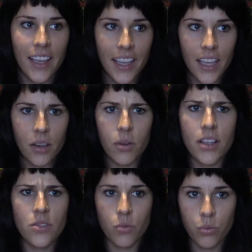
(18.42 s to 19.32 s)
it
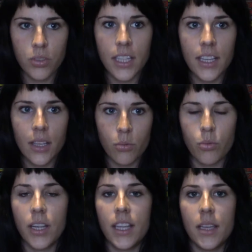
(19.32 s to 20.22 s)
was
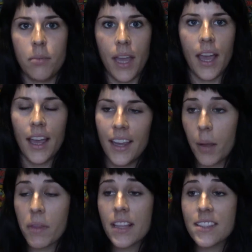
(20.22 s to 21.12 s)
really bad.
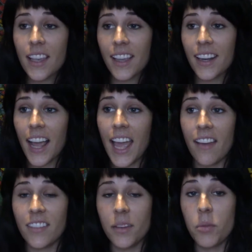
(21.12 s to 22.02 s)
I'm not saying I
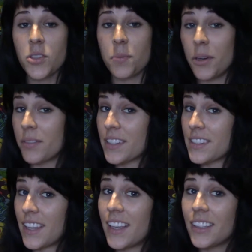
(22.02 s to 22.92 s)
have the most perfect
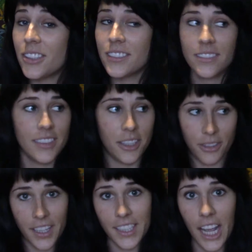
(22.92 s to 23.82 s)
skin like
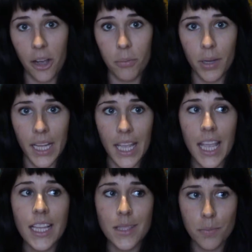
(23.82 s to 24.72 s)
right now, but
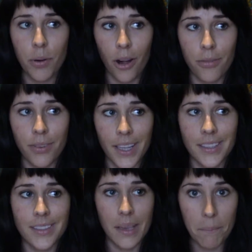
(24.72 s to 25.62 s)
it's
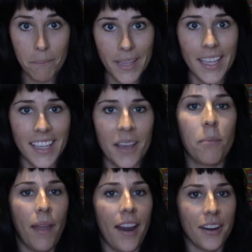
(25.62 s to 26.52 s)
perfect to me
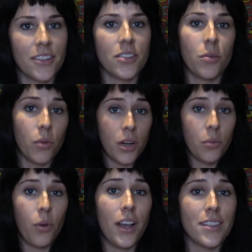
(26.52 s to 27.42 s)
compared to what it
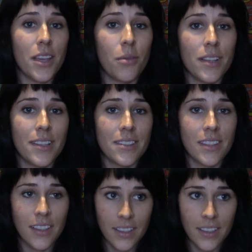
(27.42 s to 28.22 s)
was. It was